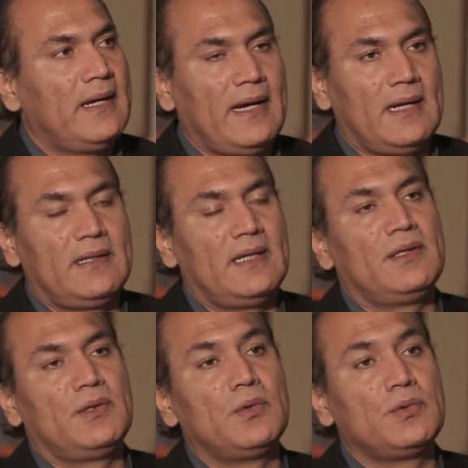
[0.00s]
and
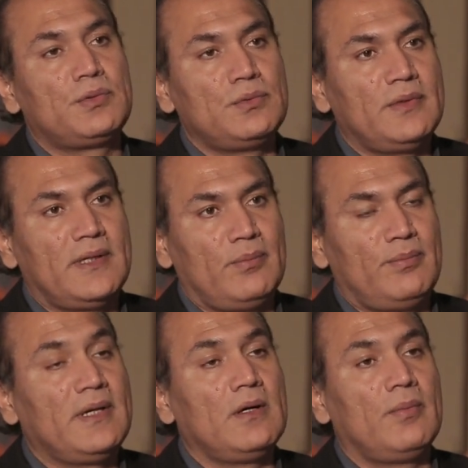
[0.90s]
then they go through a
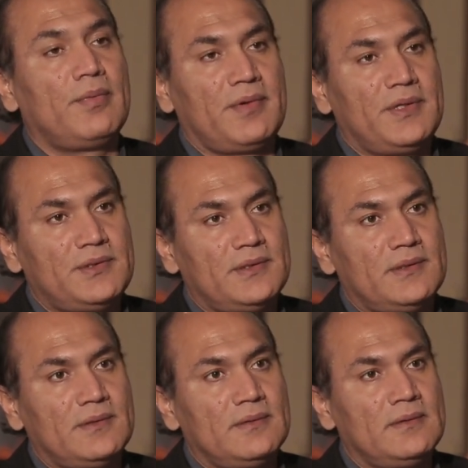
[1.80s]
big
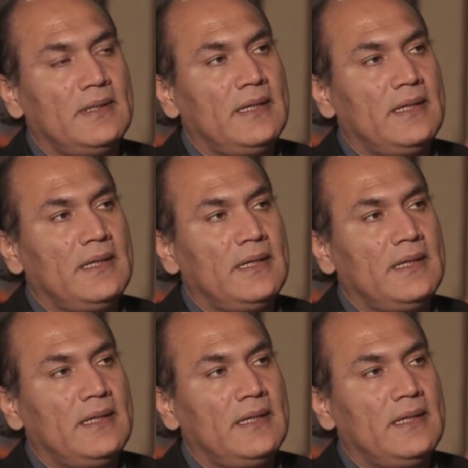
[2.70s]
operation,